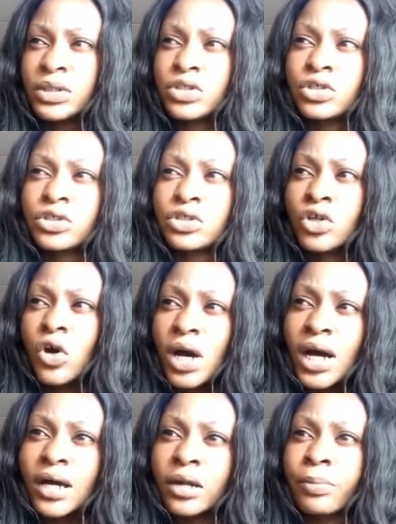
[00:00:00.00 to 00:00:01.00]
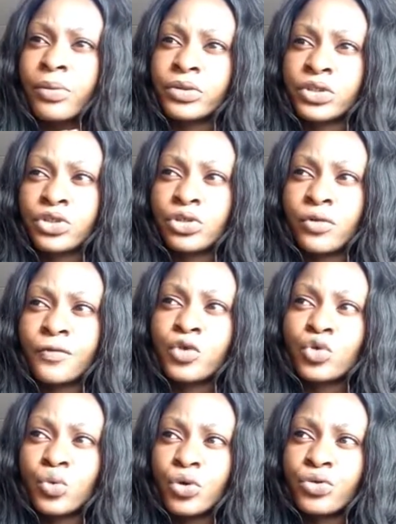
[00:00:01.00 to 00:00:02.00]
stuck at a position of
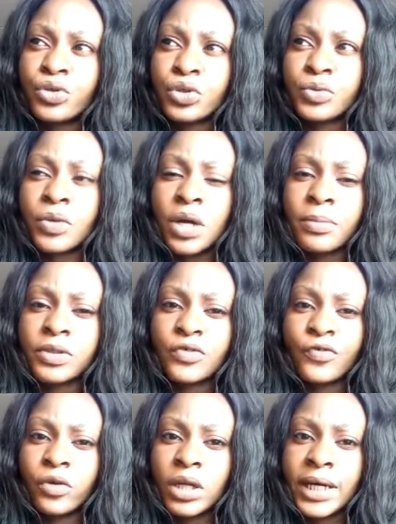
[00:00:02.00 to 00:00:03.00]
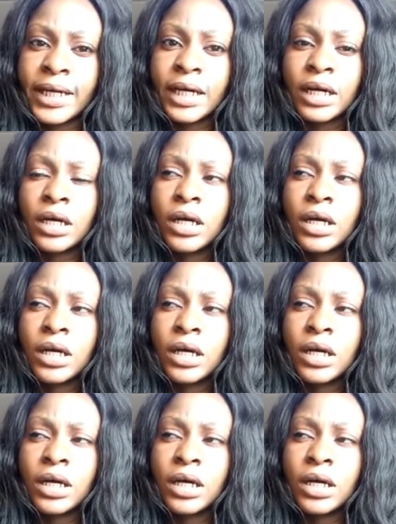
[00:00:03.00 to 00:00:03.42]
200 subscribers for like